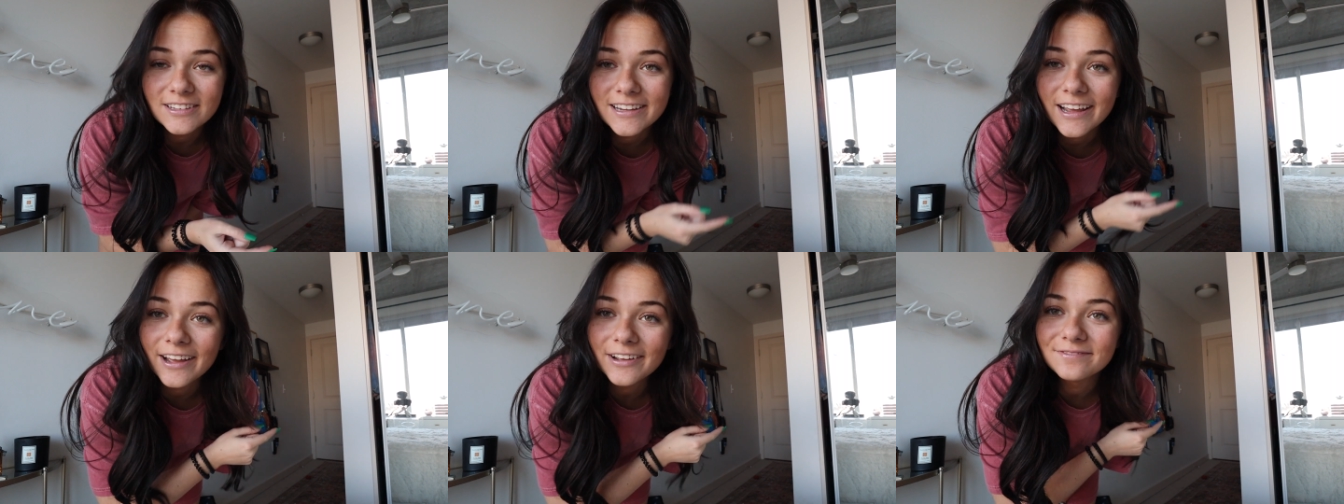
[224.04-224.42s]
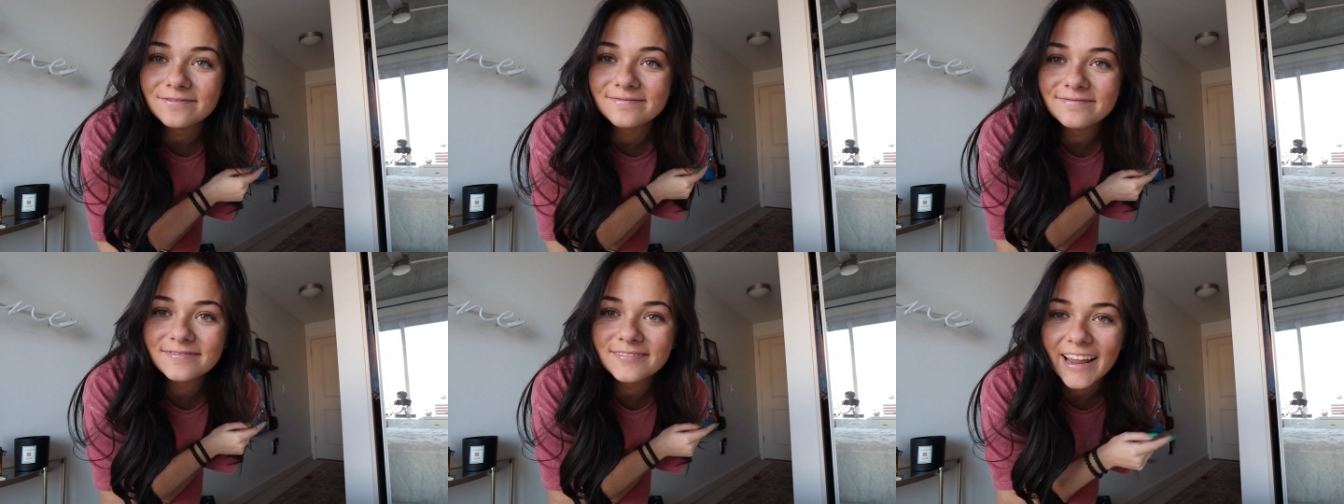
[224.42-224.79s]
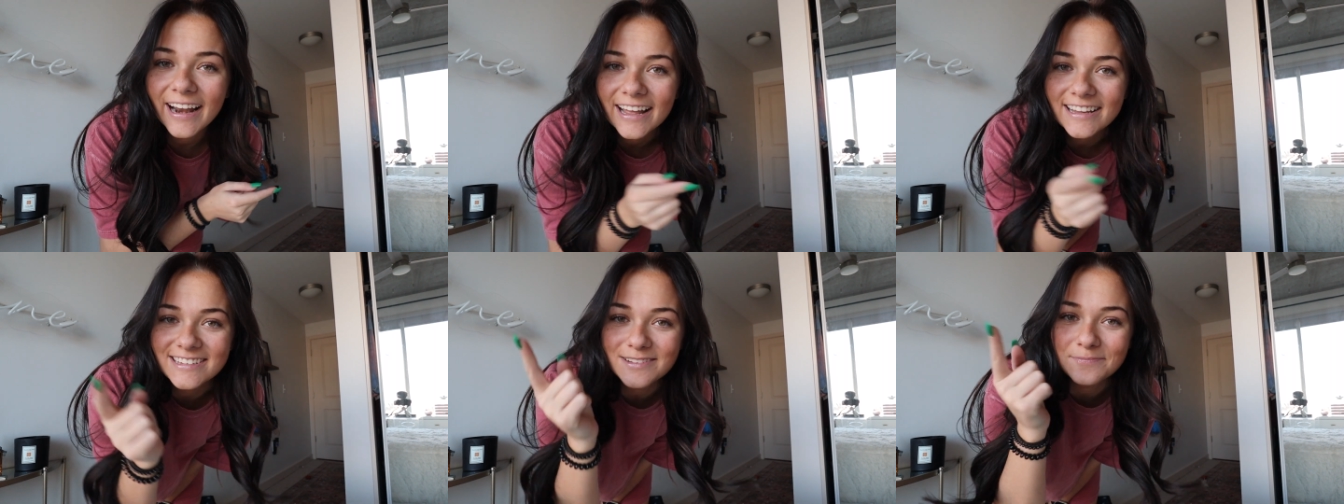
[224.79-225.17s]
the time. It
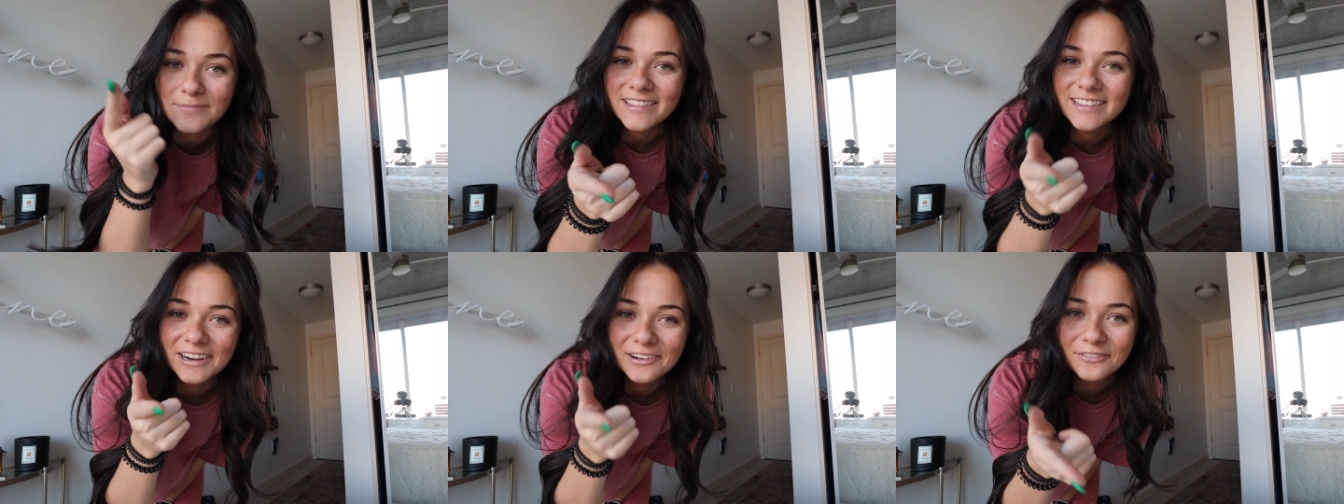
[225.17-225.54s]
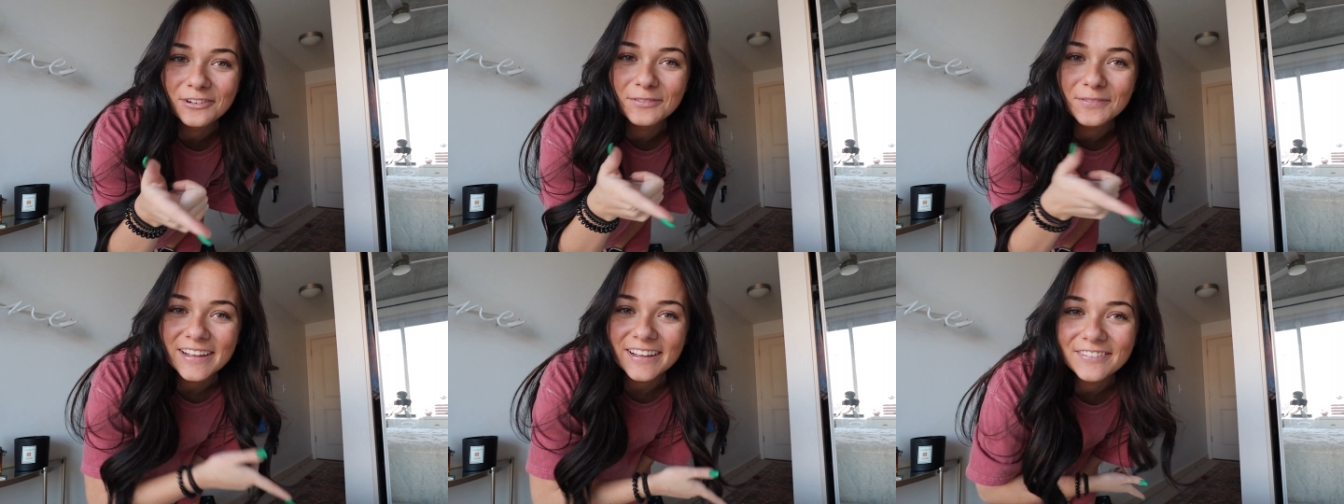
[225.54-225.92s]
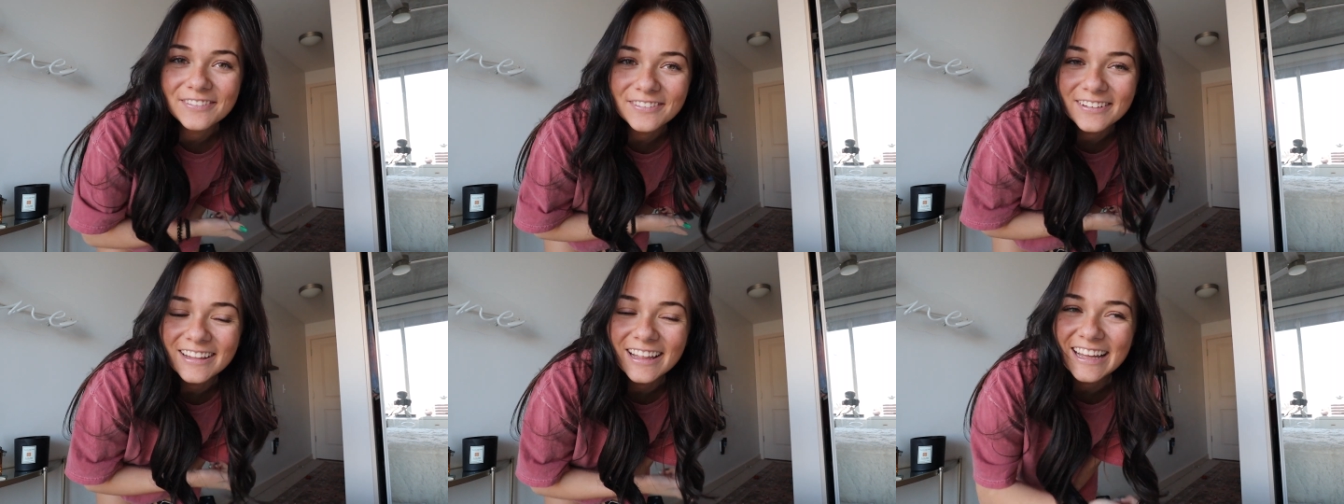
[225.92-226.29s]
hasn't been there for me
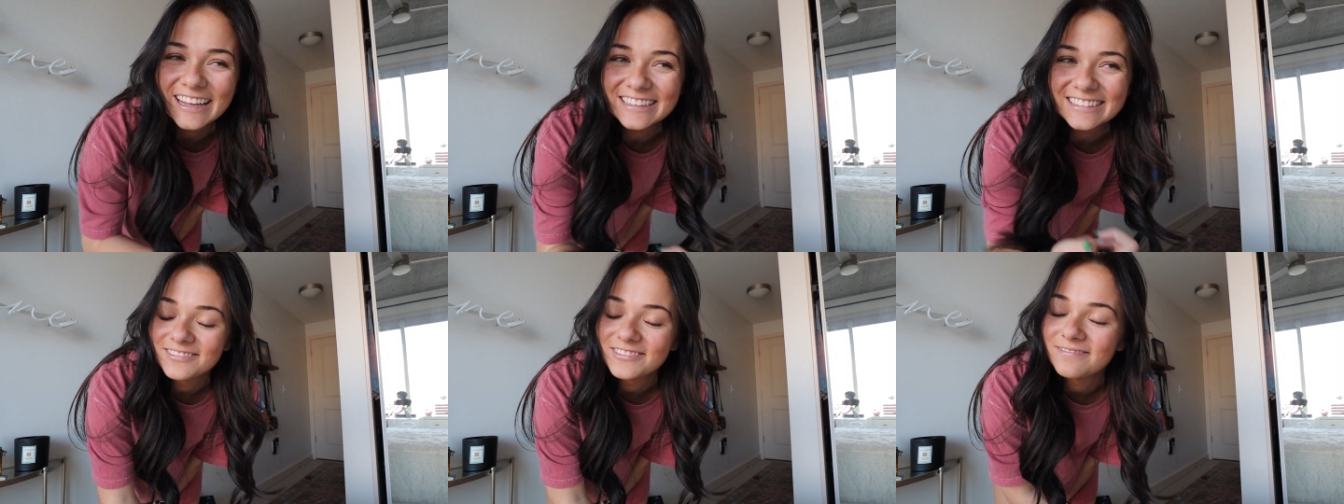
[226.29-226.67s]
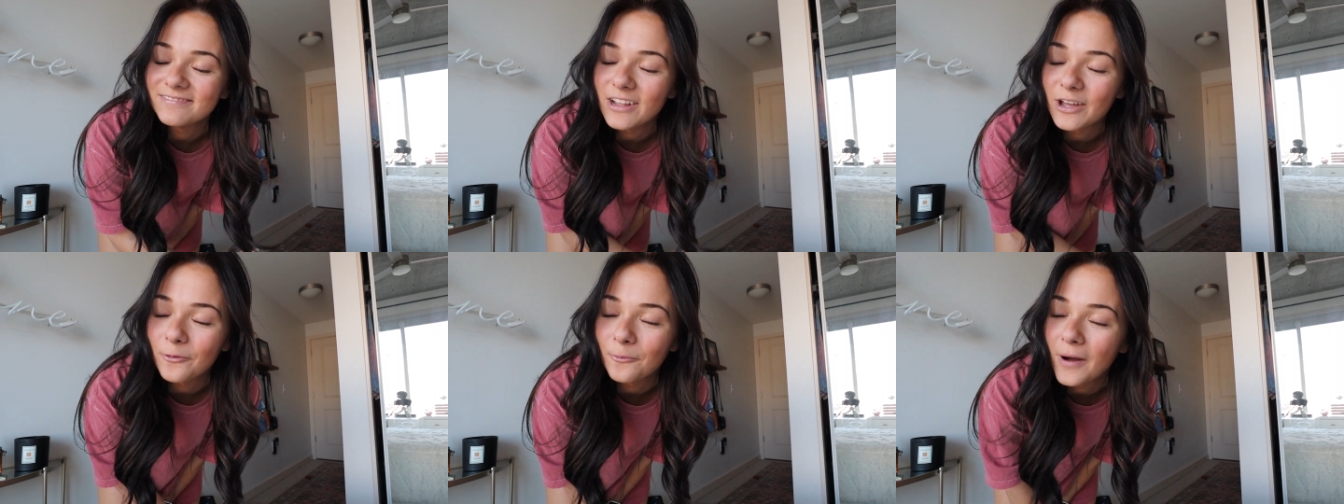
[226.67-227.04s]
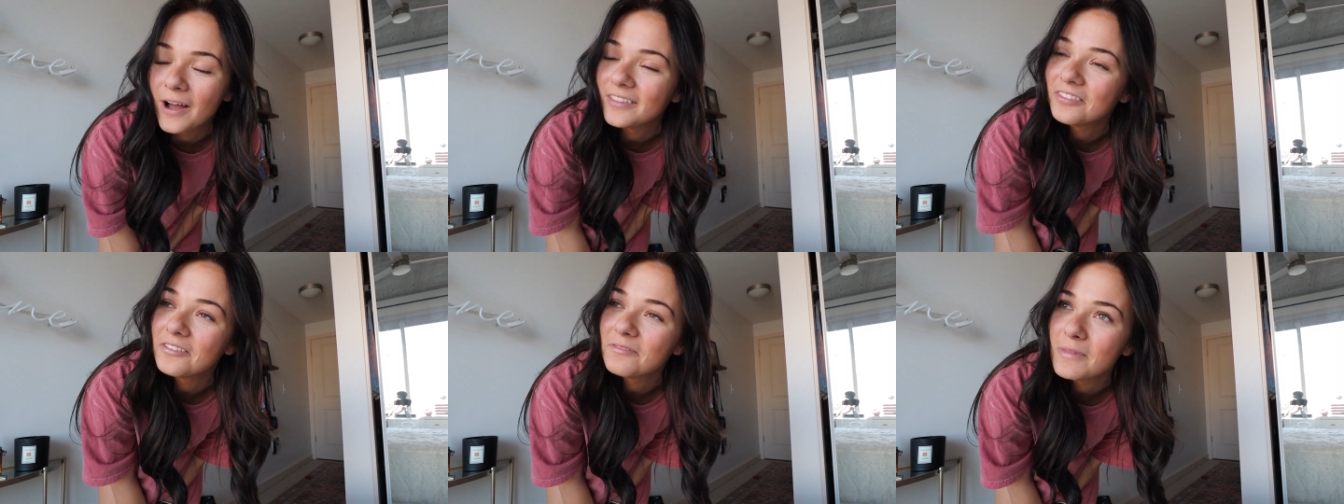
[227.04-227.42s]
for like a
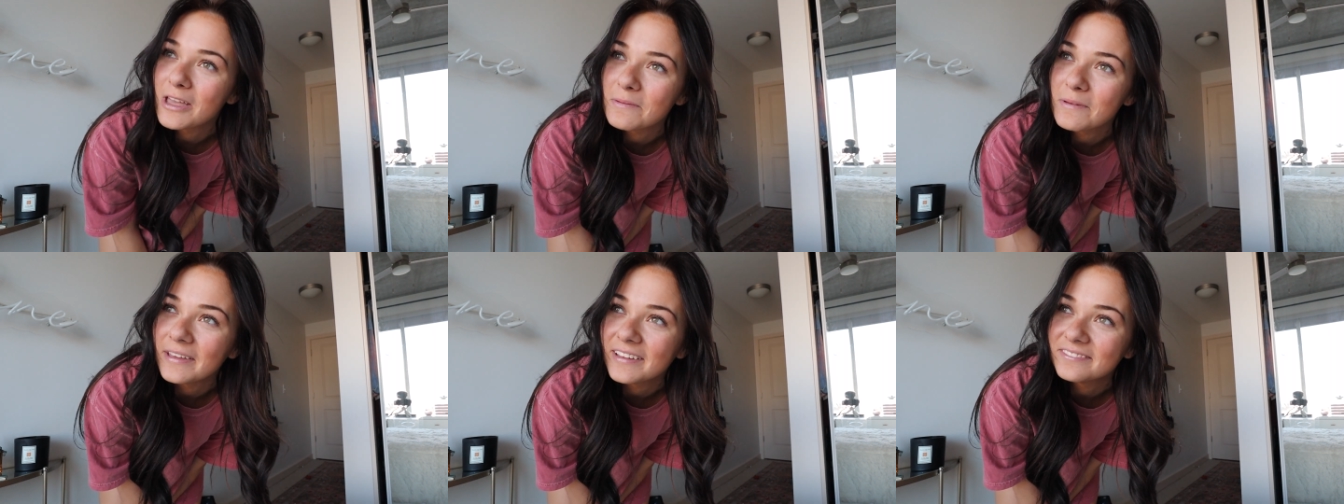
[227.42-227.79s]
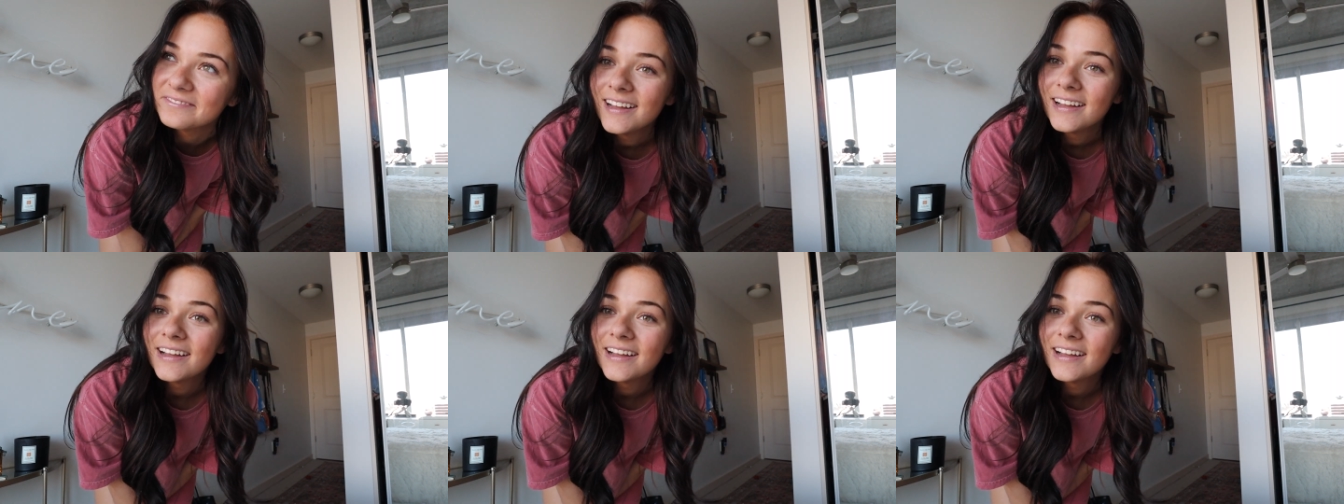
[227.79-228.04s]
month maybe.